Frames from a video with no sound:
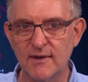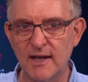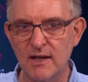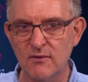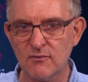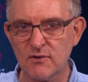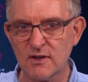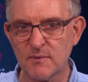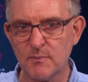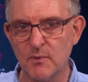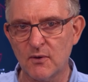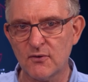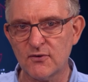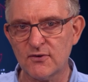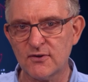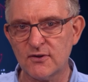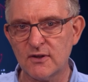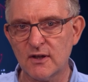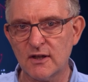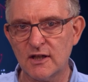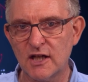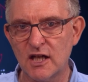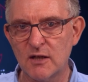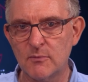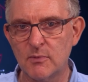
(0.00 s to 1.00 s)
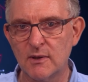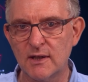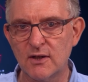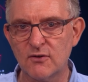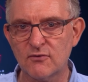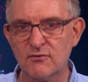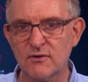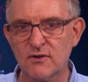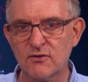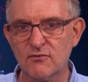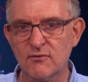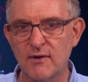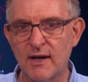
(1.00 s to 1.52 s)
in response to global
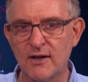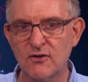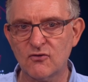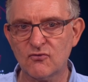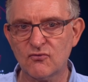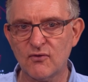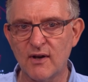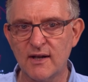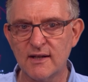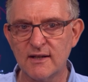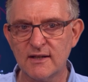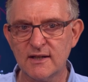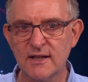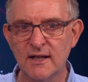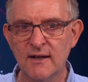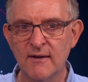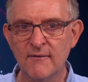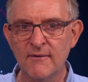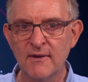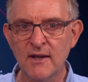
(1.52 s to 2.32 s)
interest rate trends,